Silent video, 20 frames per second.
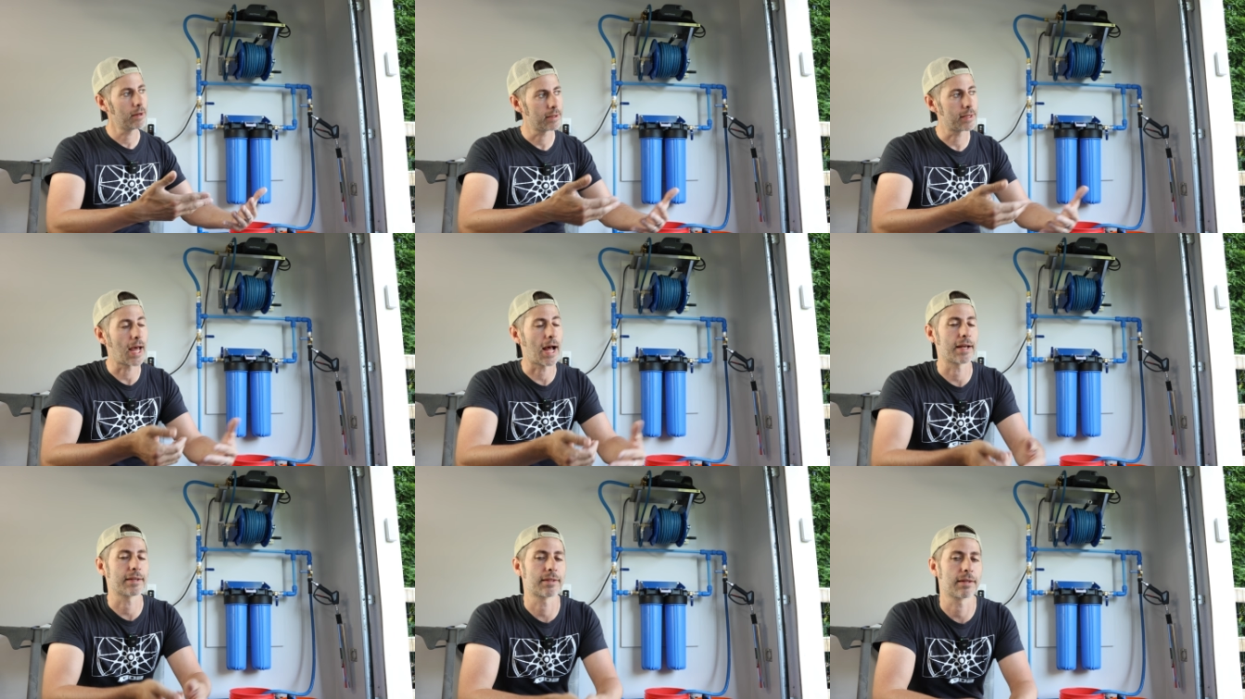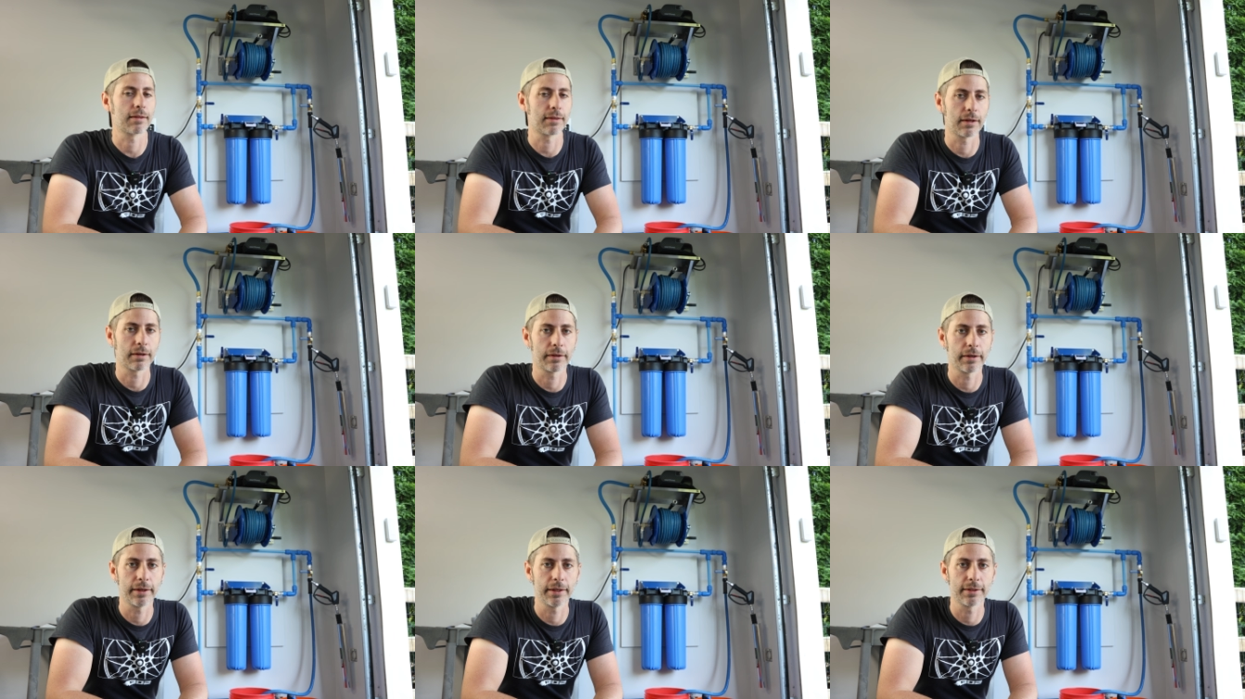yes,
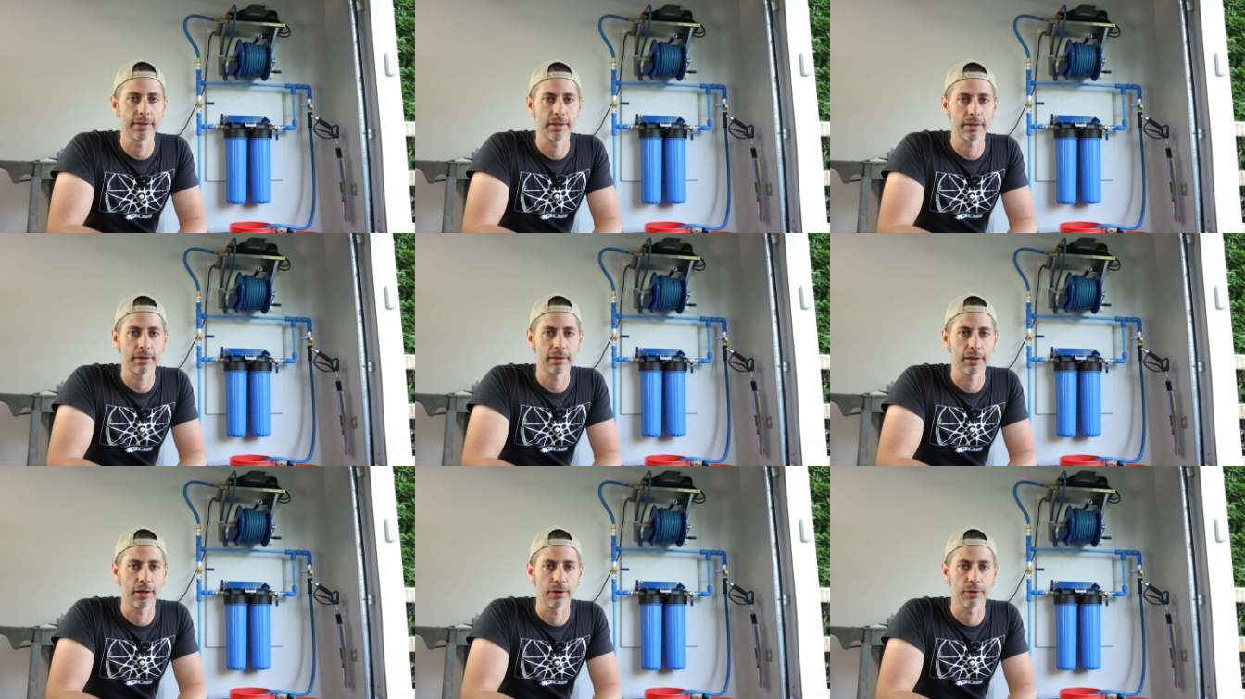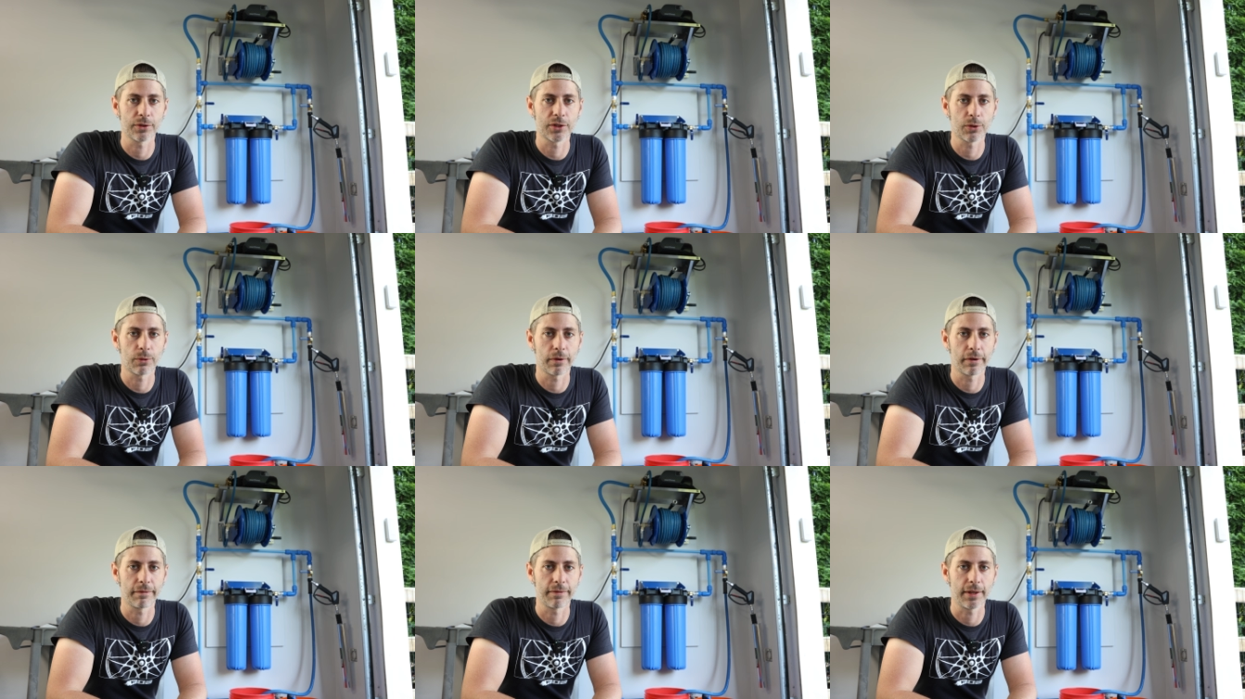there is,
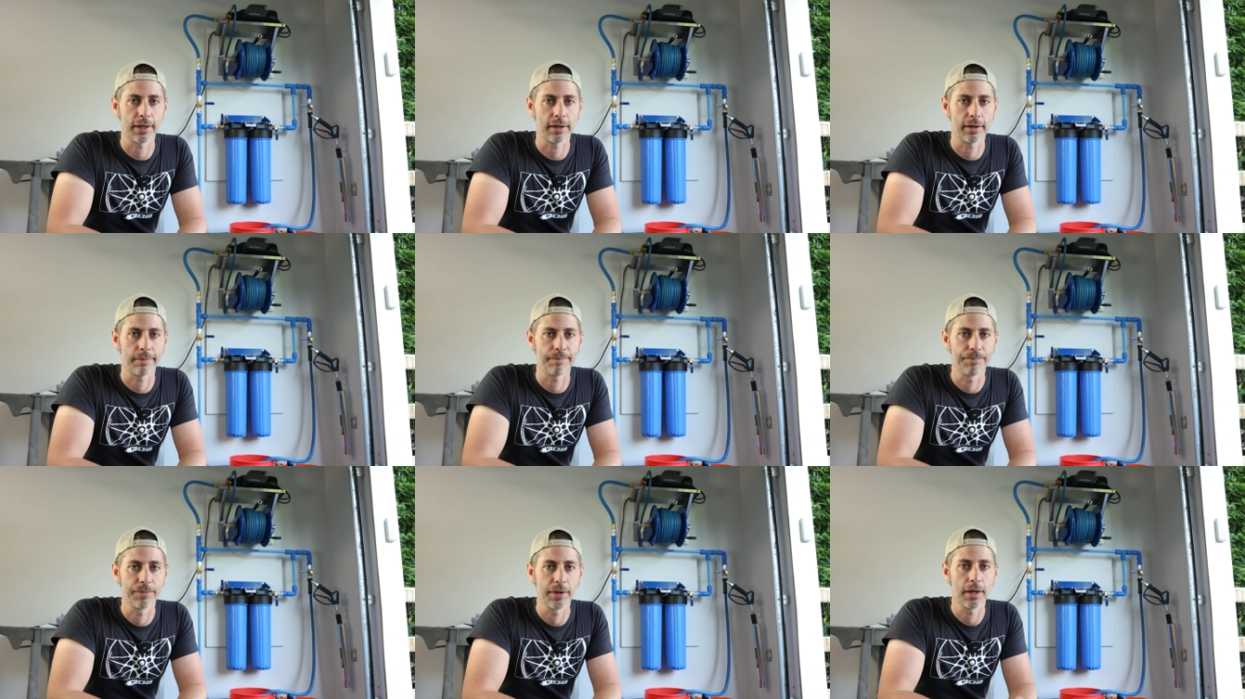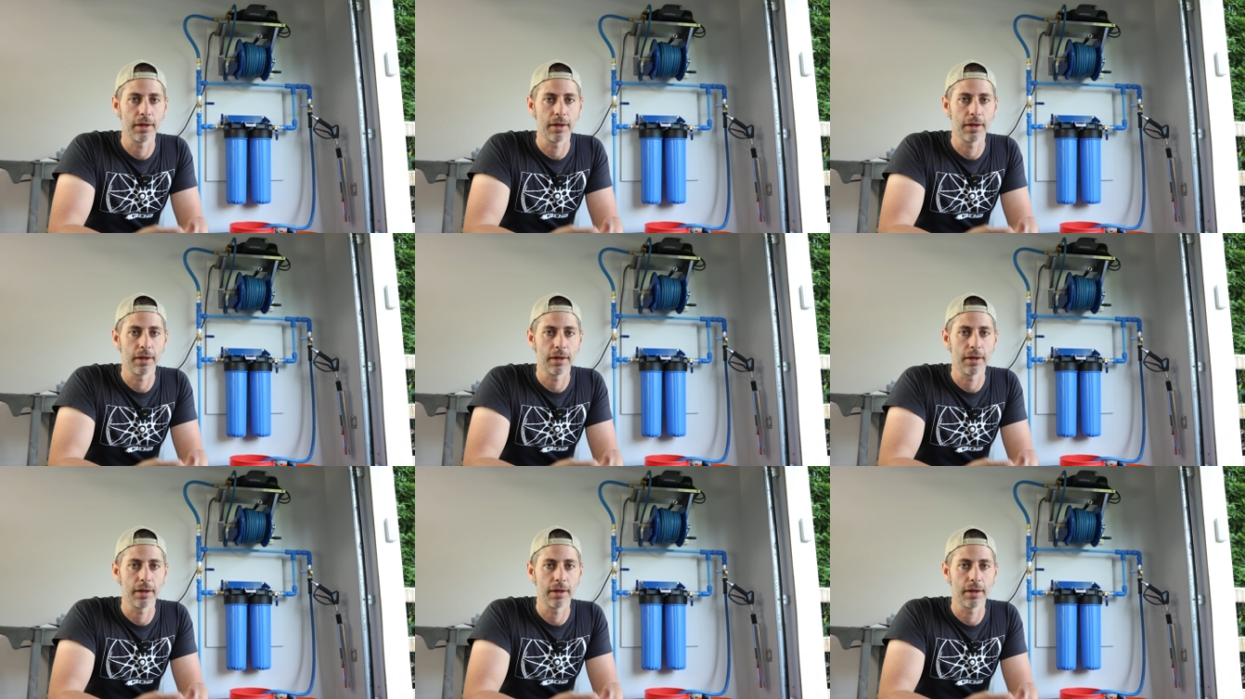sort of the